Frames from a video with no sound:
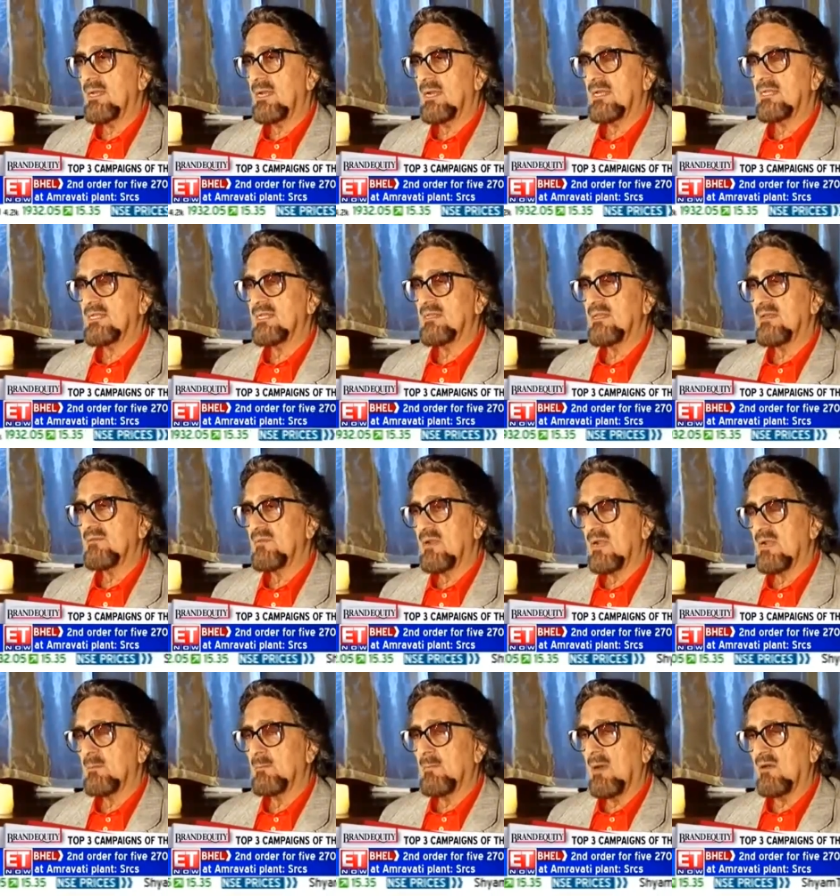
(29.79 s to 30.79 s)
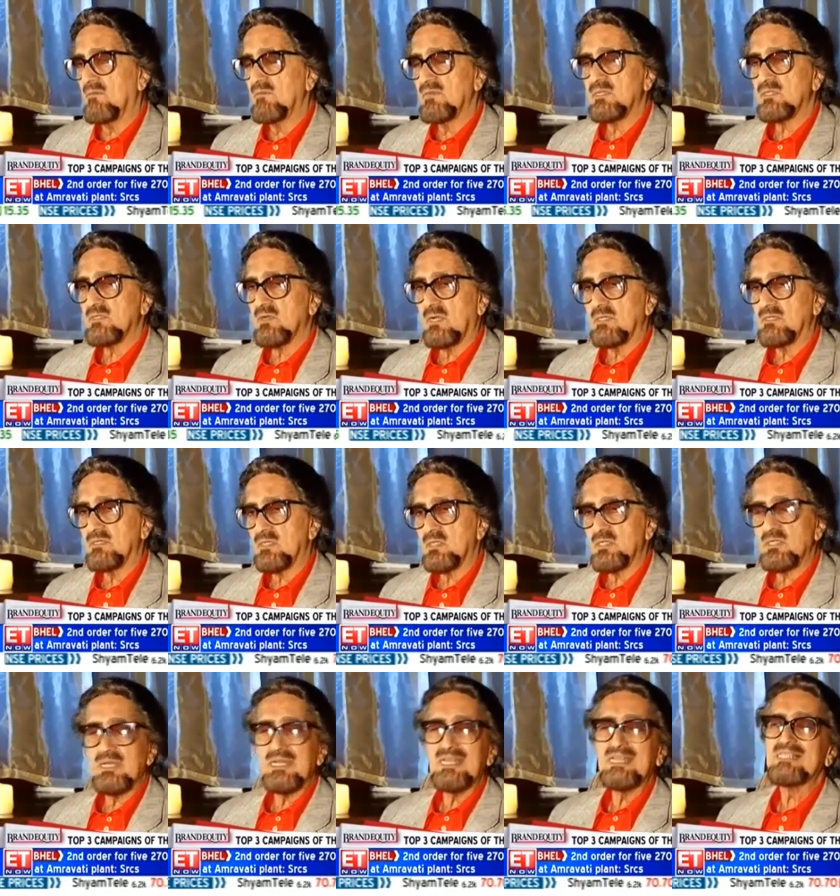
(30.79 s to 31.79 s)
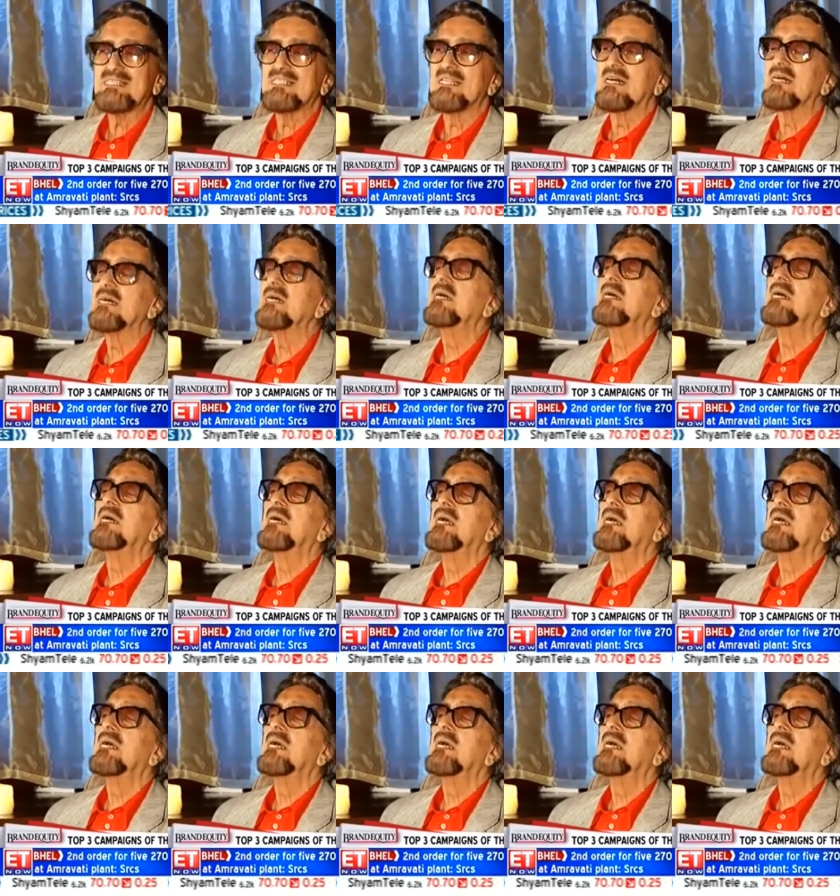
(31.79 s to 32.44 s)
and I think they've done a marvelous transition, is the